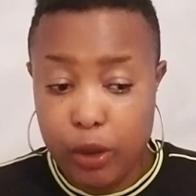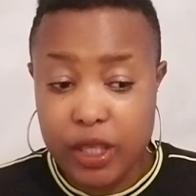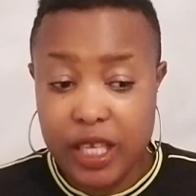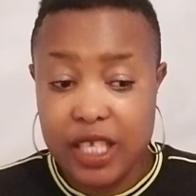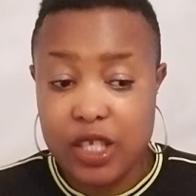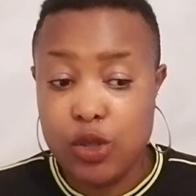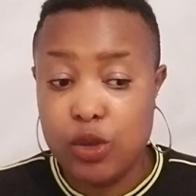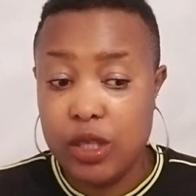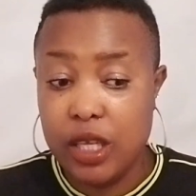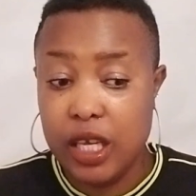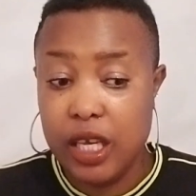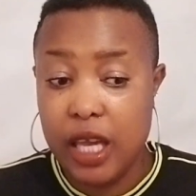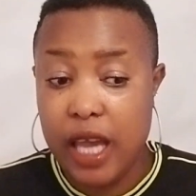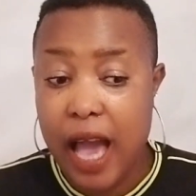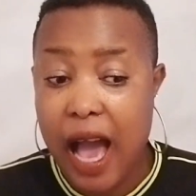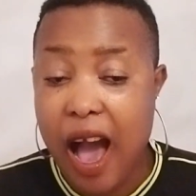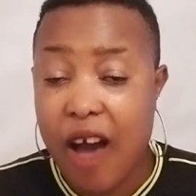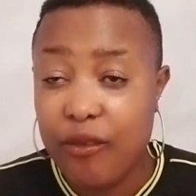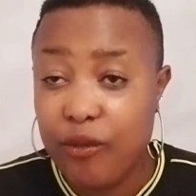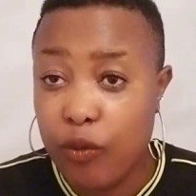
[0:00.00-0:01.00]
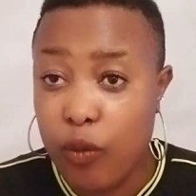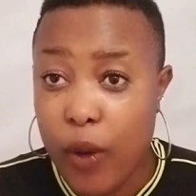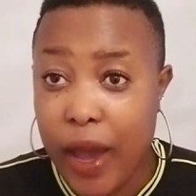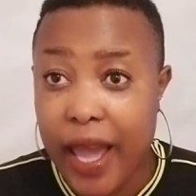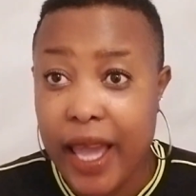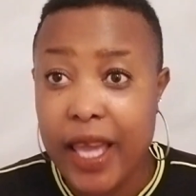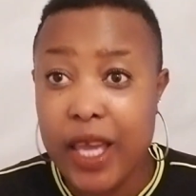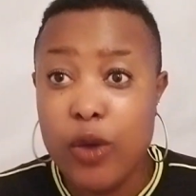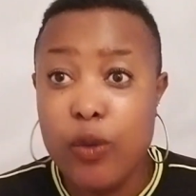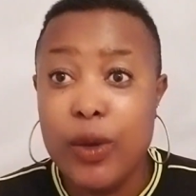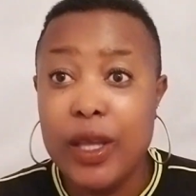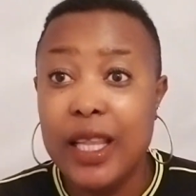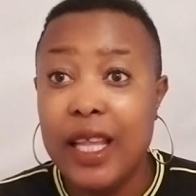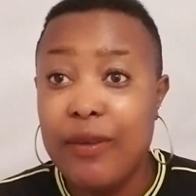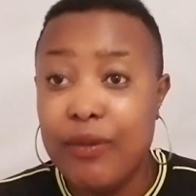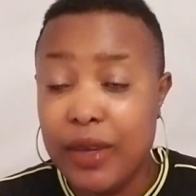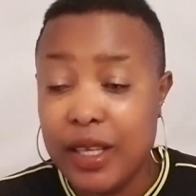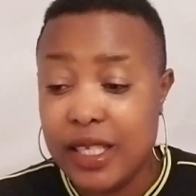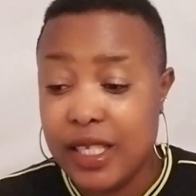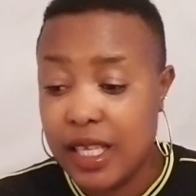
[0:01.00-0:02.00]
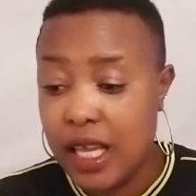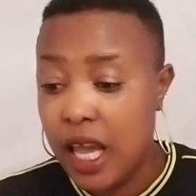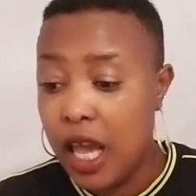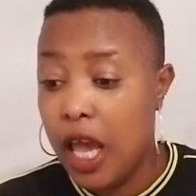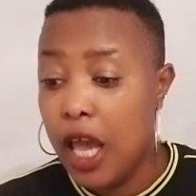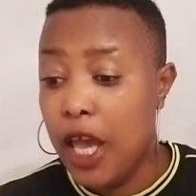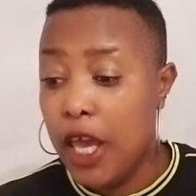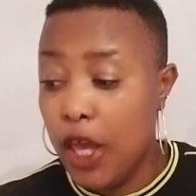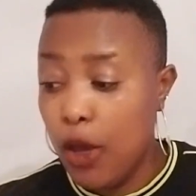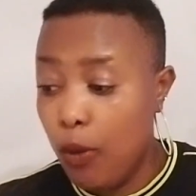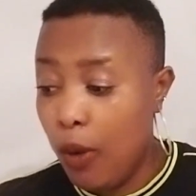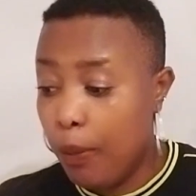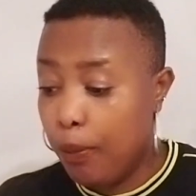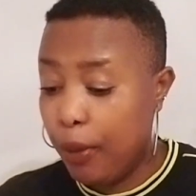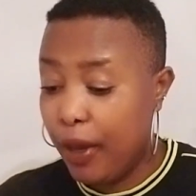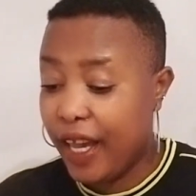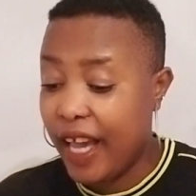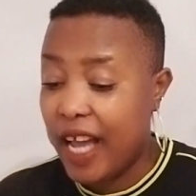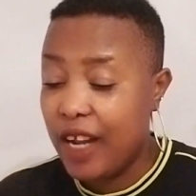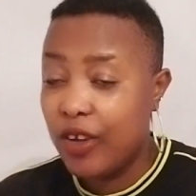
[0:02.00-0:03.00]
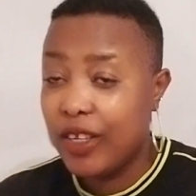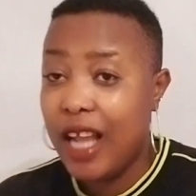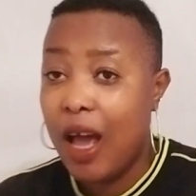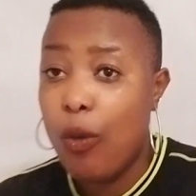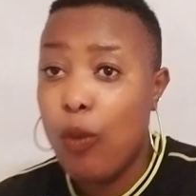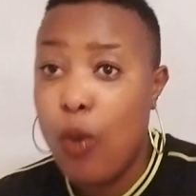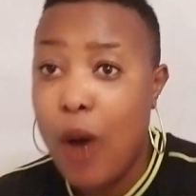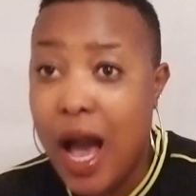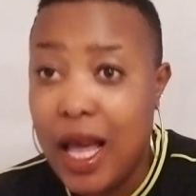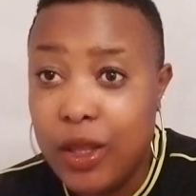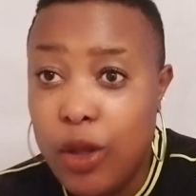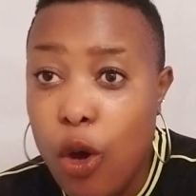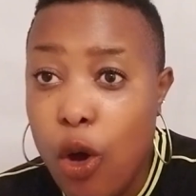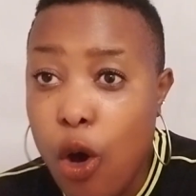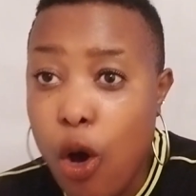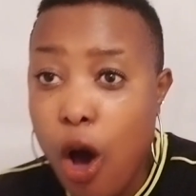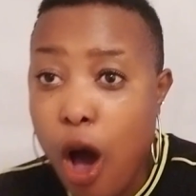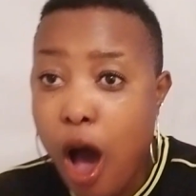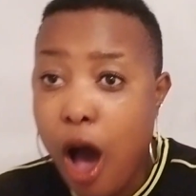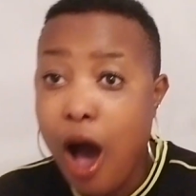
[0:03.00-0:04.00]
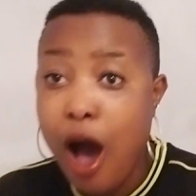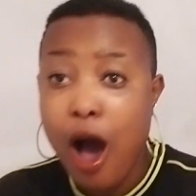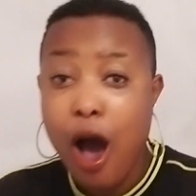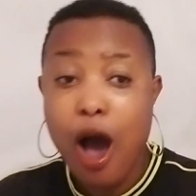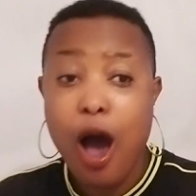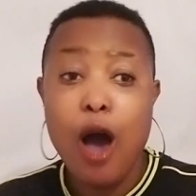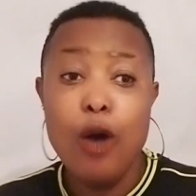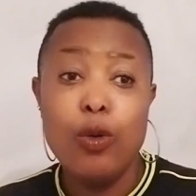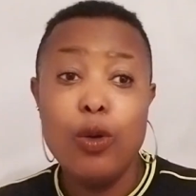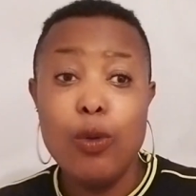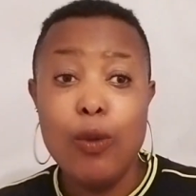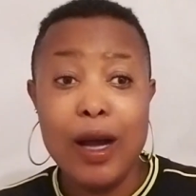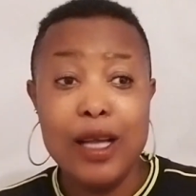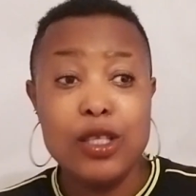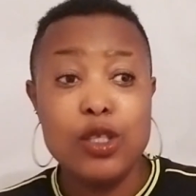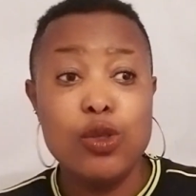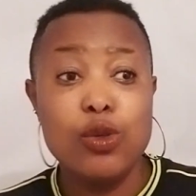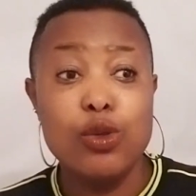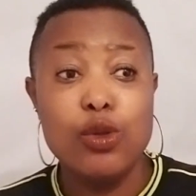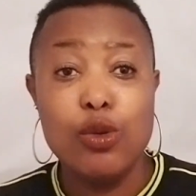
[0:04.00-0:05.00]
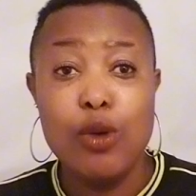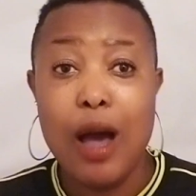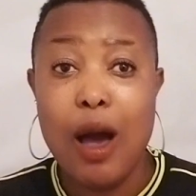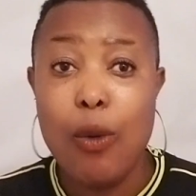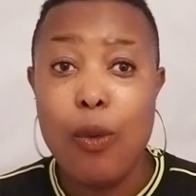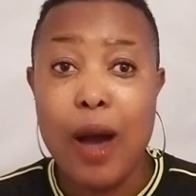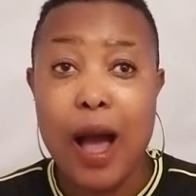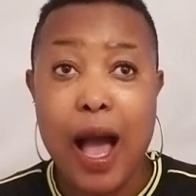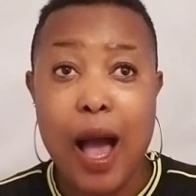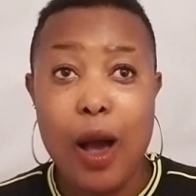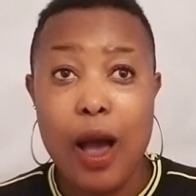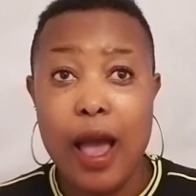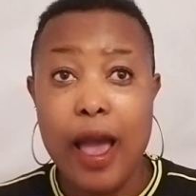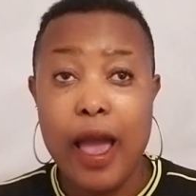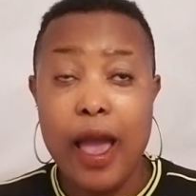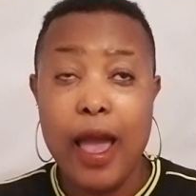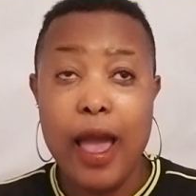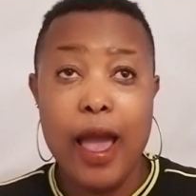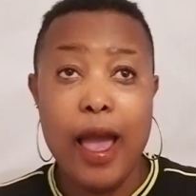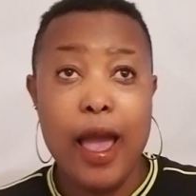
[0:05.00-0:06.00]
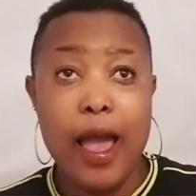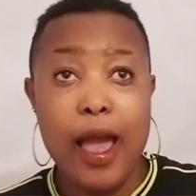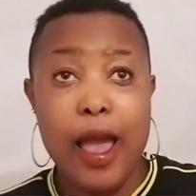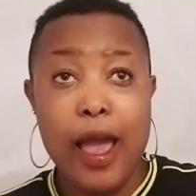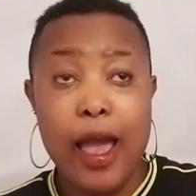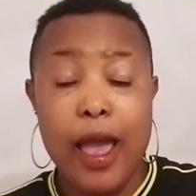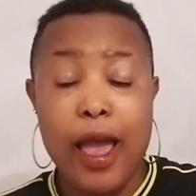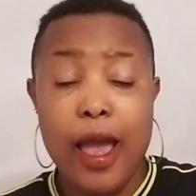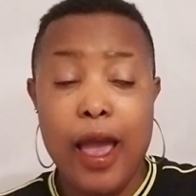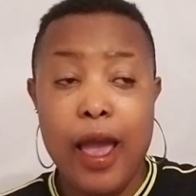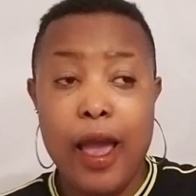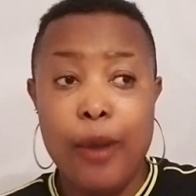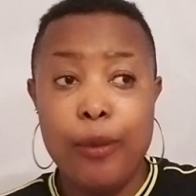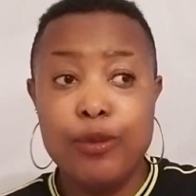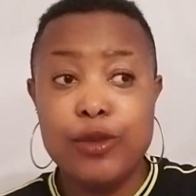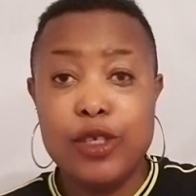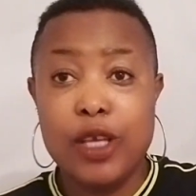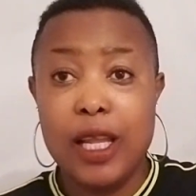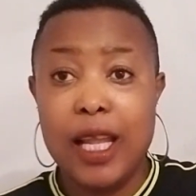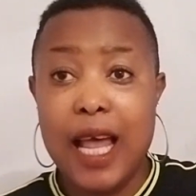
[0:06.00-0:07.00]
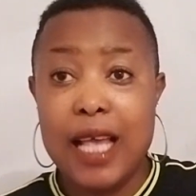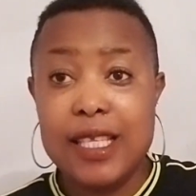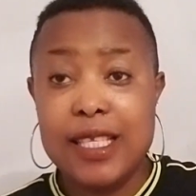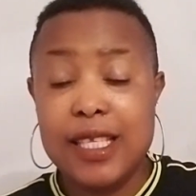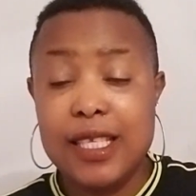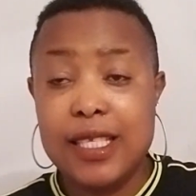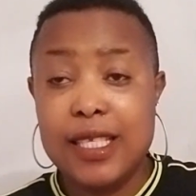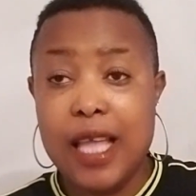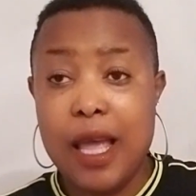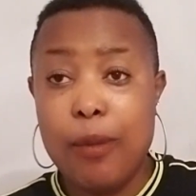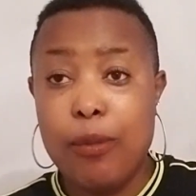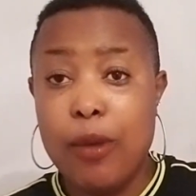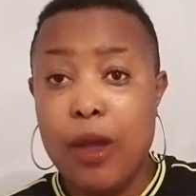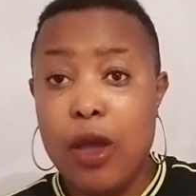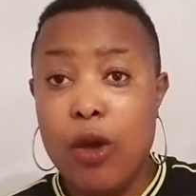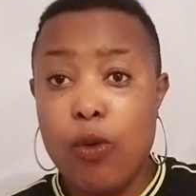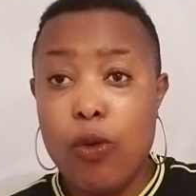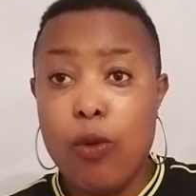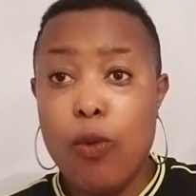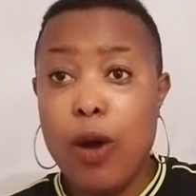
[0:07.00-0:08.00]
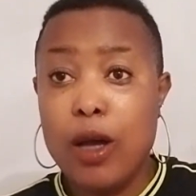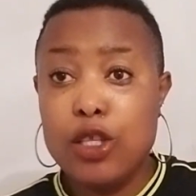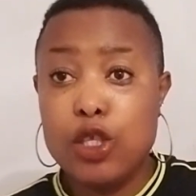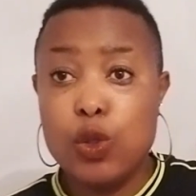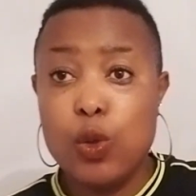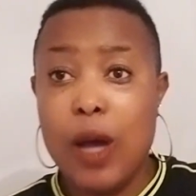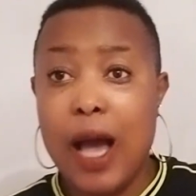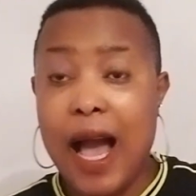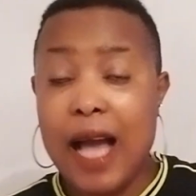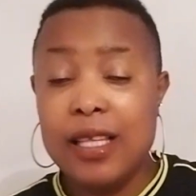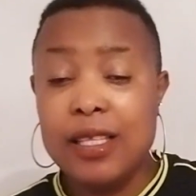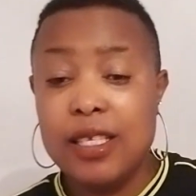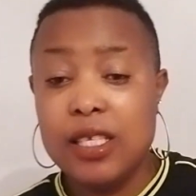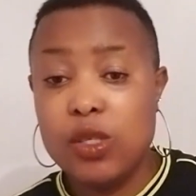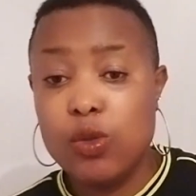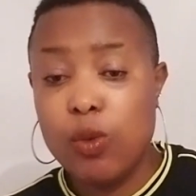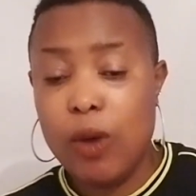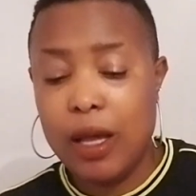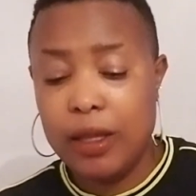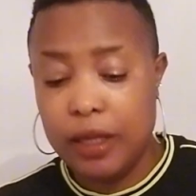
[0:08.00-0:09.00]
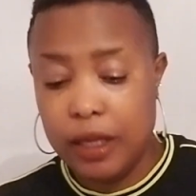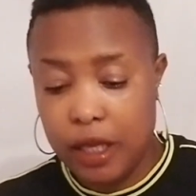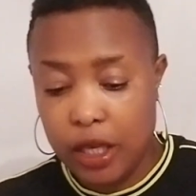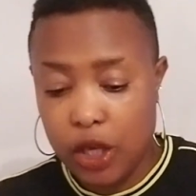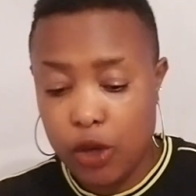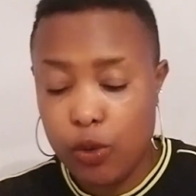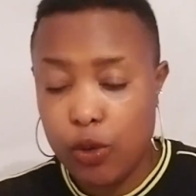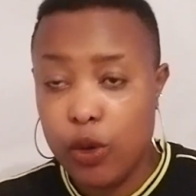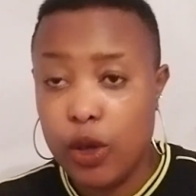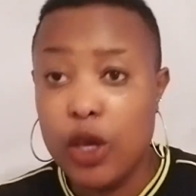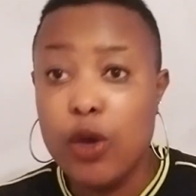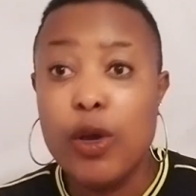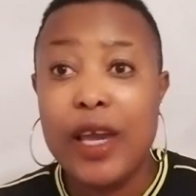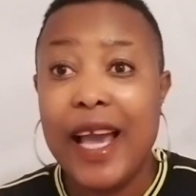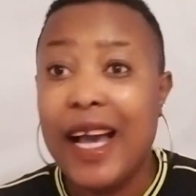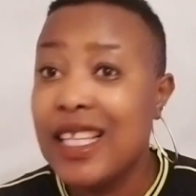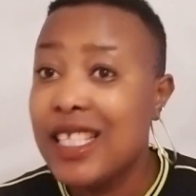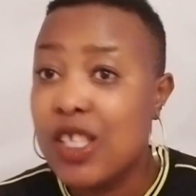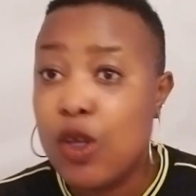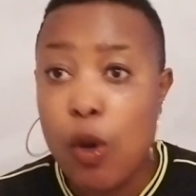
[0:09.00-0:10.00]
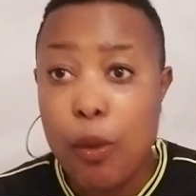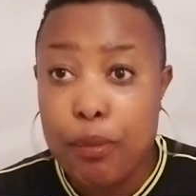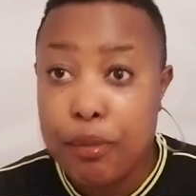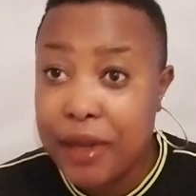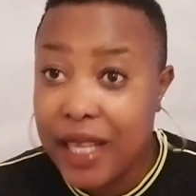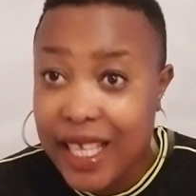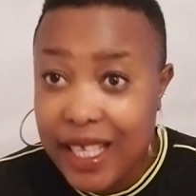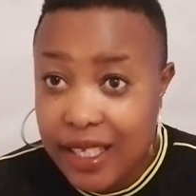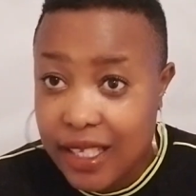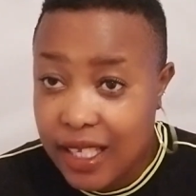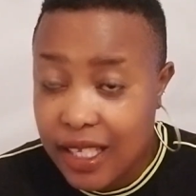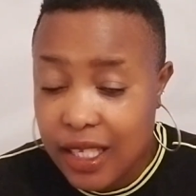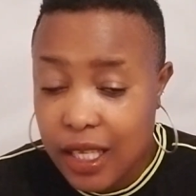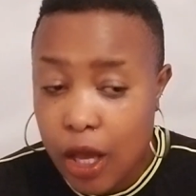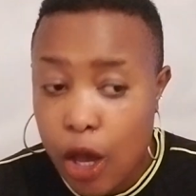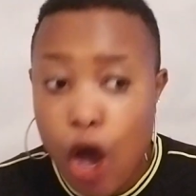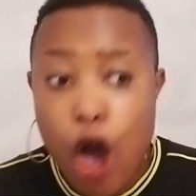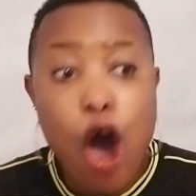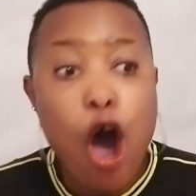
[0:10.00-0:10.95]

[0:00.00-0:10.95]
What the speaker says: it to the halfway, he will leave it. He will pick another one. Oh, we want to do our solar system. We want to add this one. He can't complete it.